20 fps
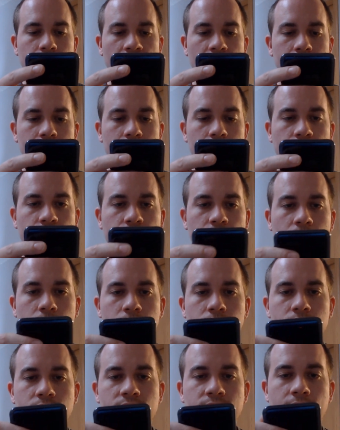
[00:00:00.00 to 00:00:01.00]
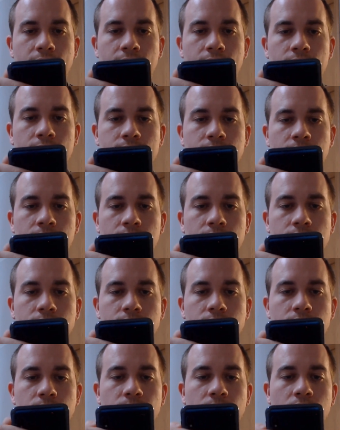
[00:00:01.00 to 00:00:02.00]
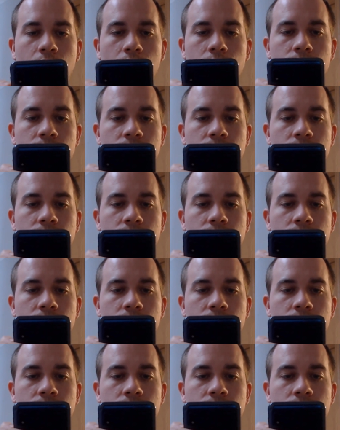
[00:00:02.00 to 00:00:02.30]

So if we go under status and then SIM card